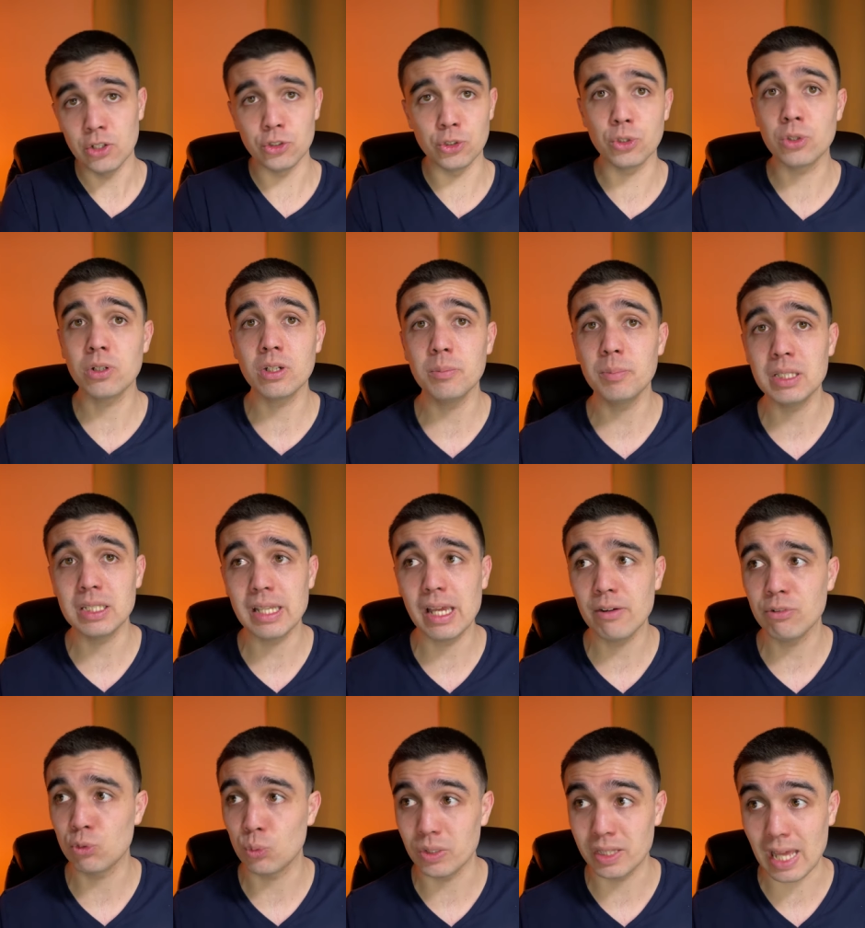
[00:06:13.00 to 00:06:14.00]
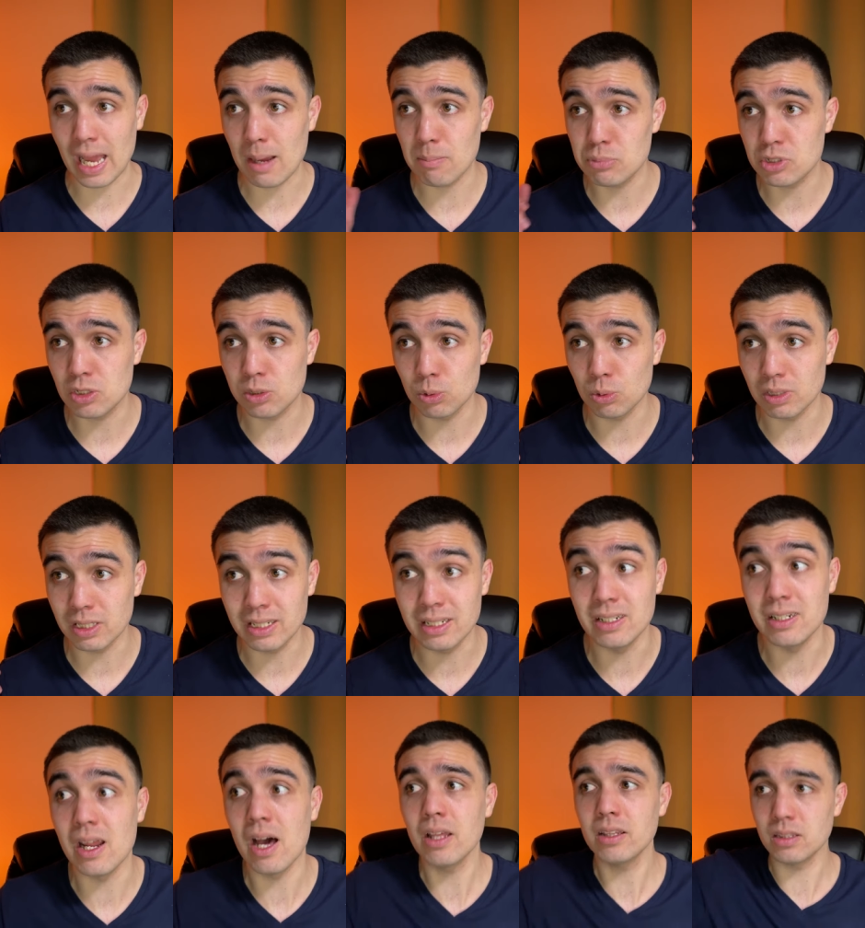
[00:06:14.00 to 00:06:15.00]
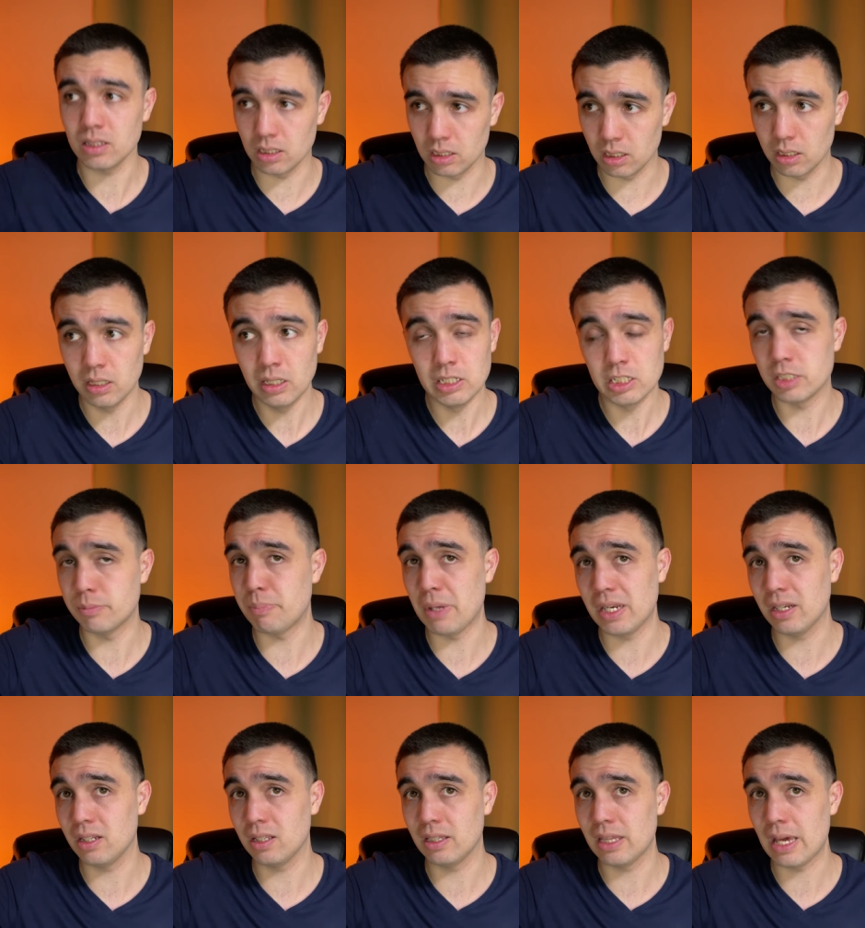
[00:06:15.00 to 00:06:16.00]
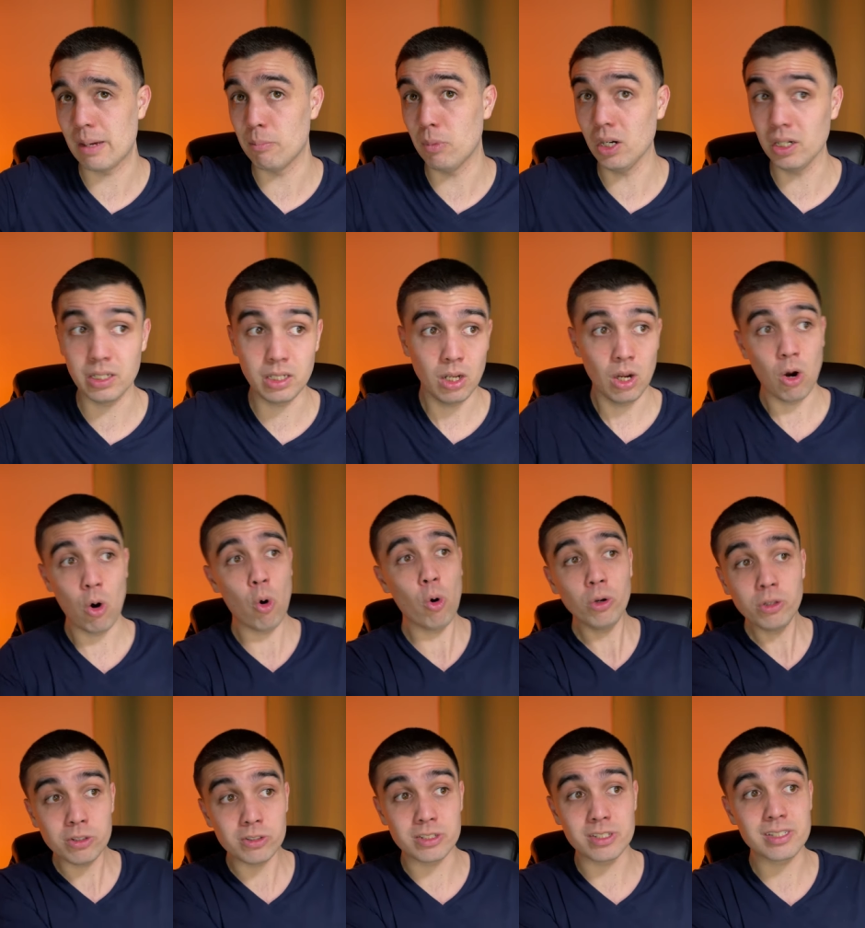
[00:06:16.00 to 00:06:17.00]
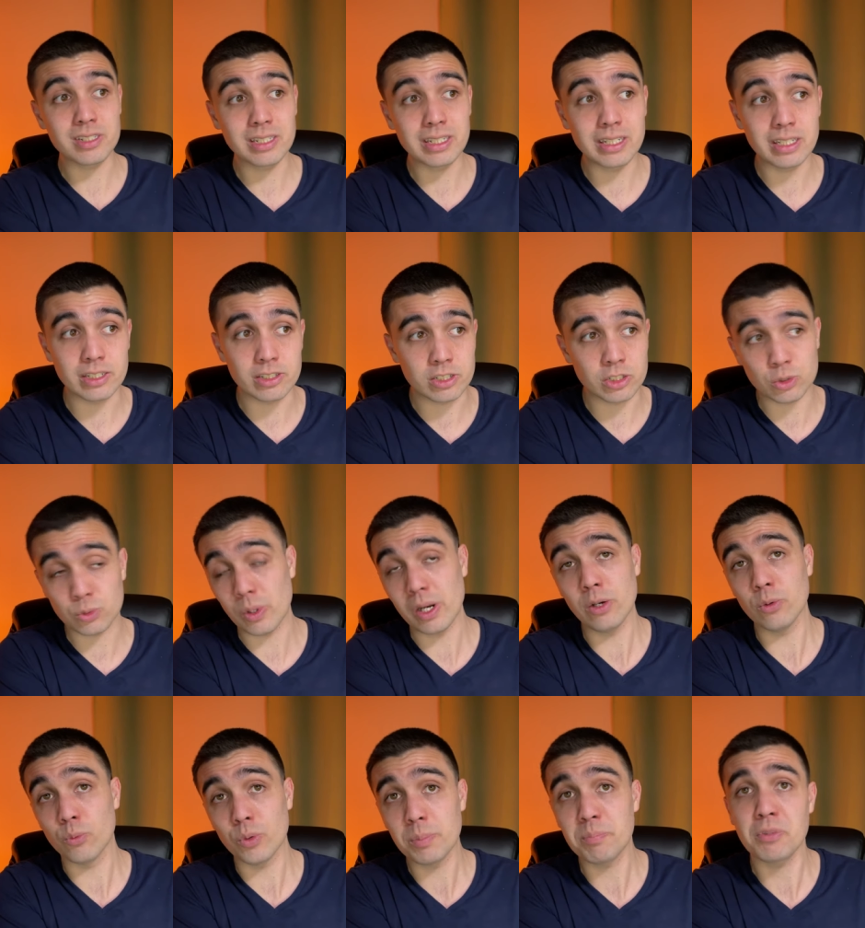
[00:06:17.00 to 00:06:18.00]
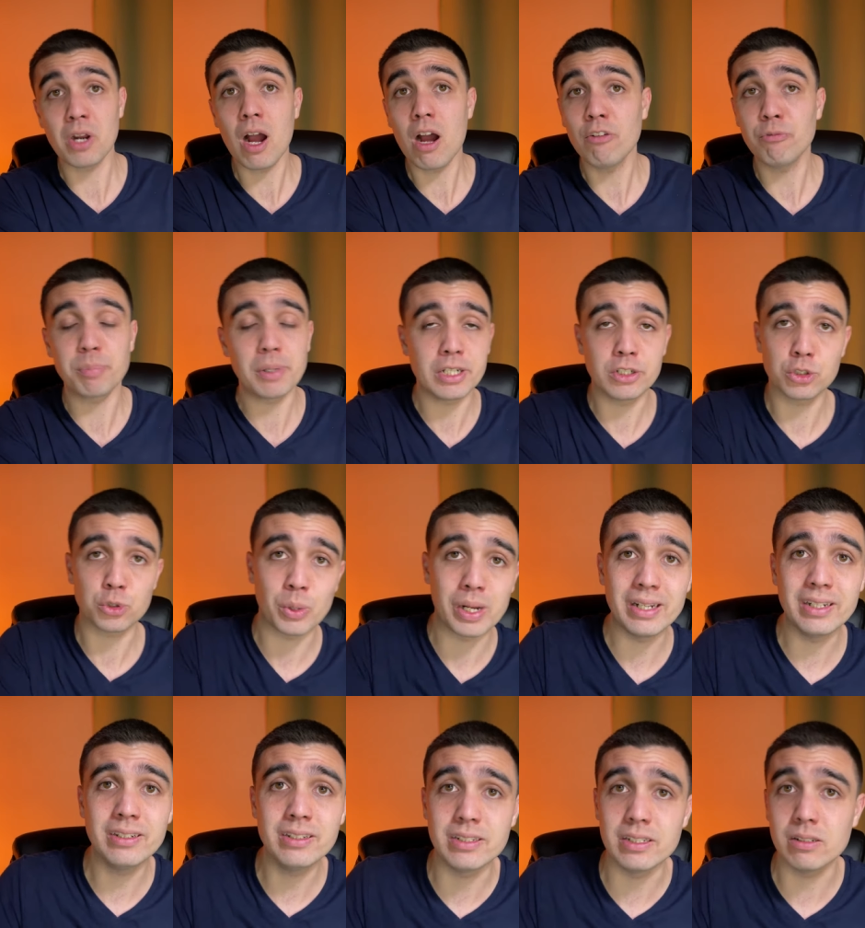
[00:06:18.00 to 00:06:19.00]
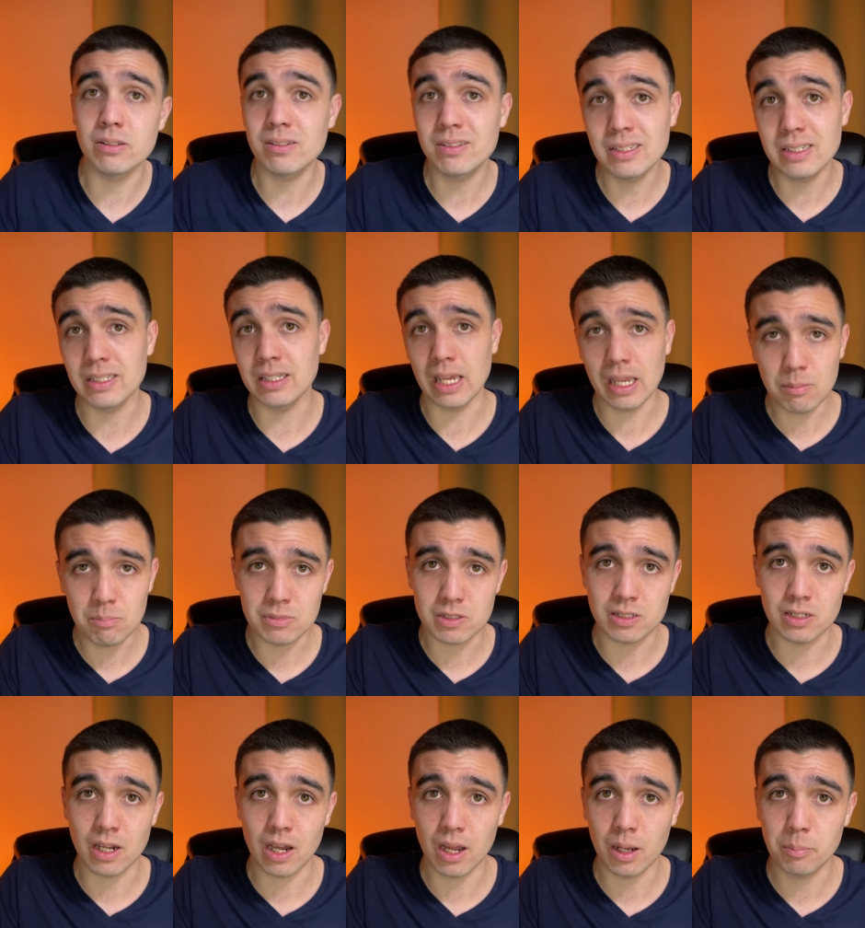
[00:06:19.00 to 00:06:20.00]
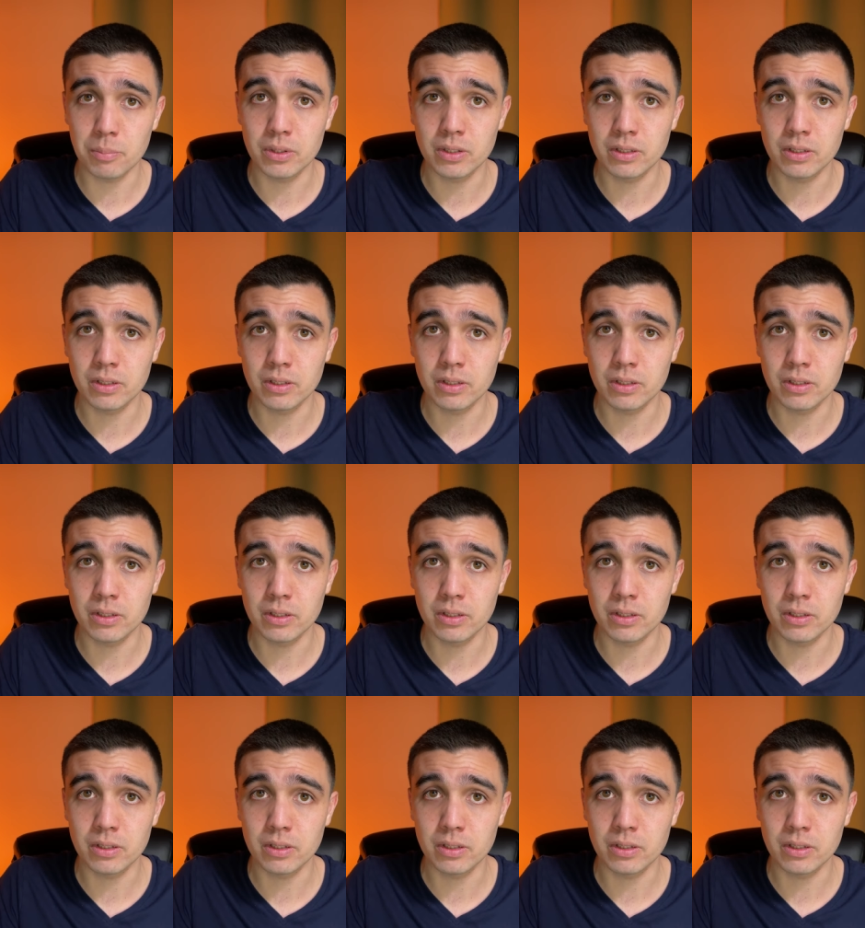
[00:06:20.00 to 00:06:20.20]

you're going to be left with absolutely nothing spending that money, or you're just going to get straight ripped off by trade-in deals at GameStop.